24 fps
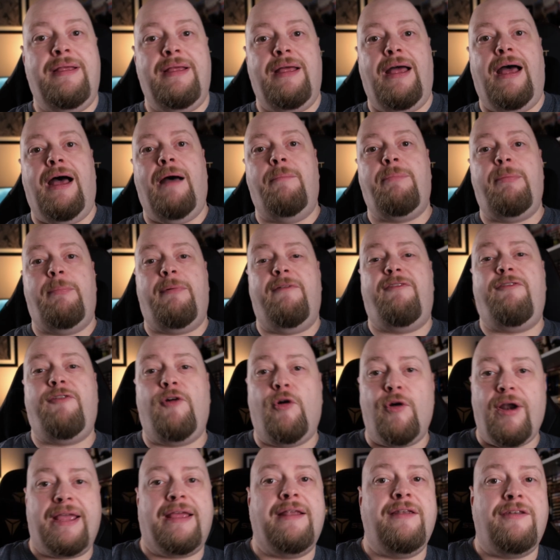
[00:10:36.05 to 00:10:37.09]
But
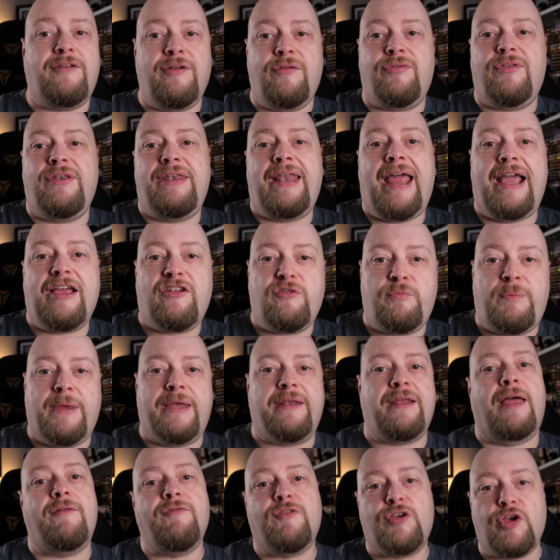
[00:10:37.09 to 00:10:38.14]
before I can do the next bit,
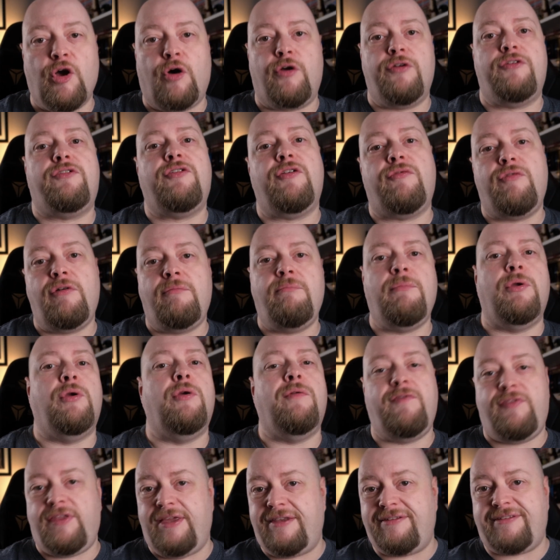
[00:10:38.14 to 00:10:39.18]
I've got to
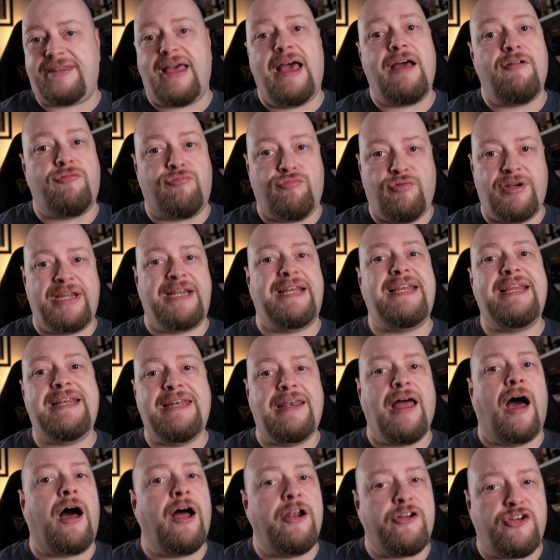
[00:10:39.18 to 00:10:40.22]
remove this really
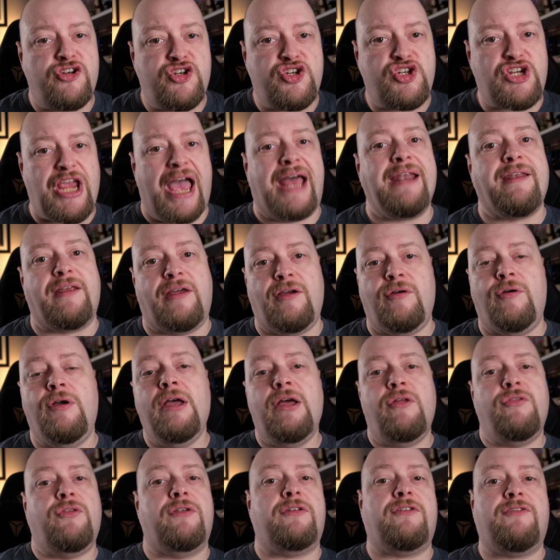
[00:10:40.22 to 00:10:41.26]
large shadow
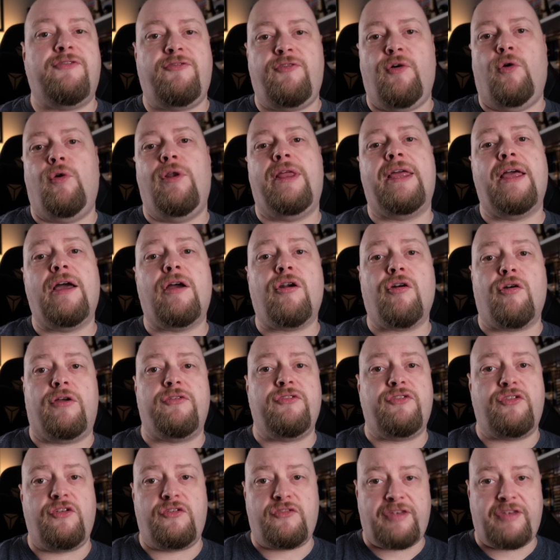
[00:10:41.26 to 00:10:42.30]
that's falling
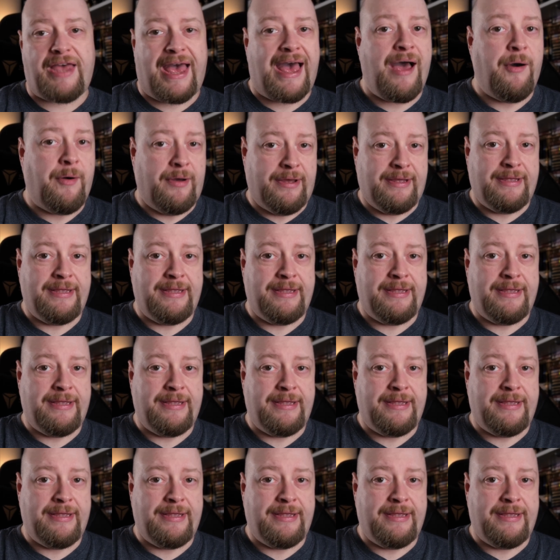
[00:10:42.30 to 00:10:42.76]
across the tower.